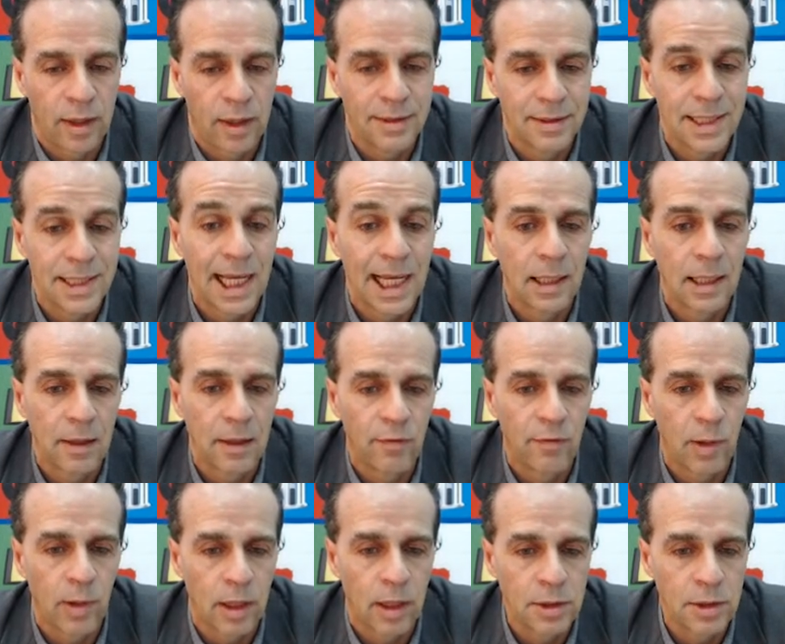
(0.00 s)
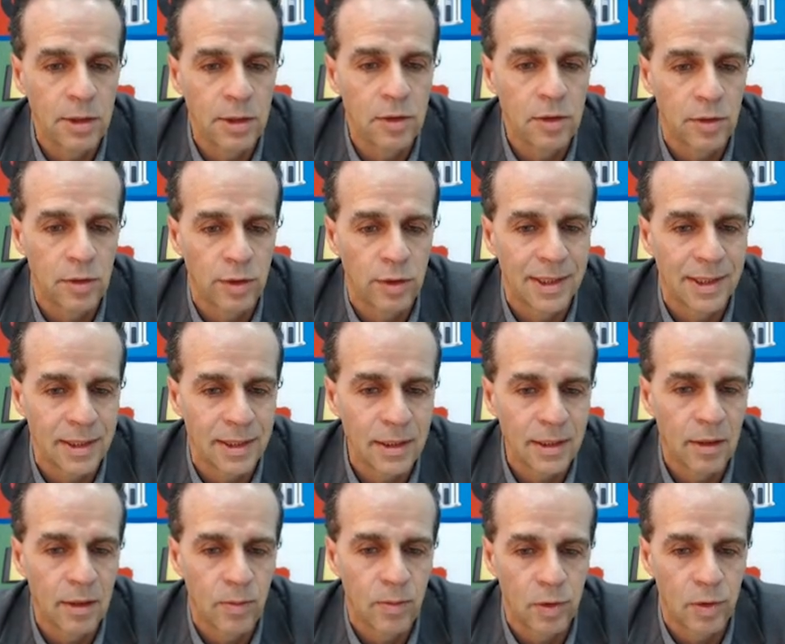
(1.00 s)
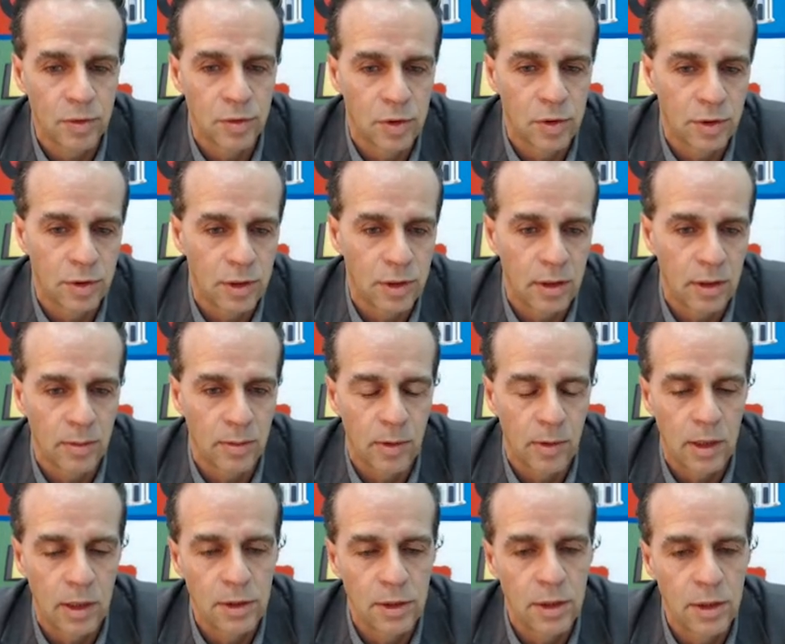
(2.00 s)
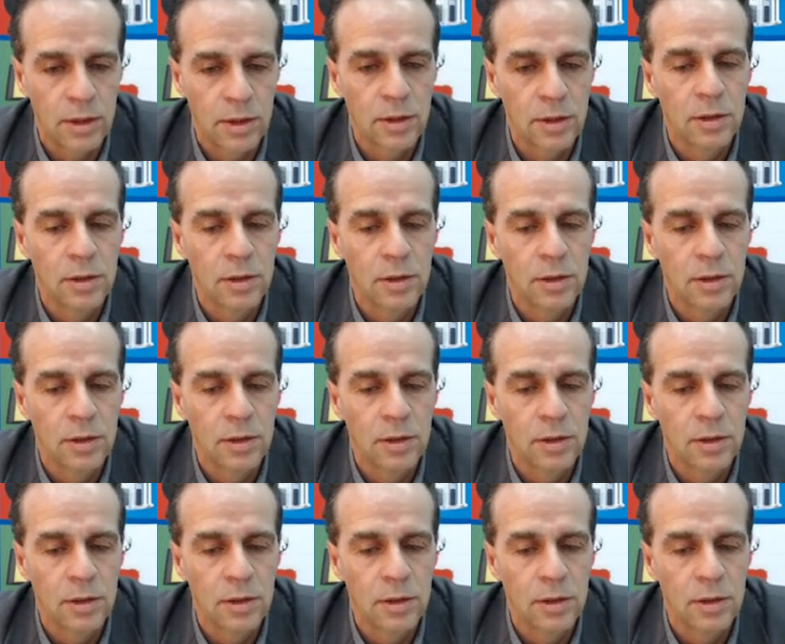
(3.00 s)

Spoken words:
negative margins or clear post-surgical margins.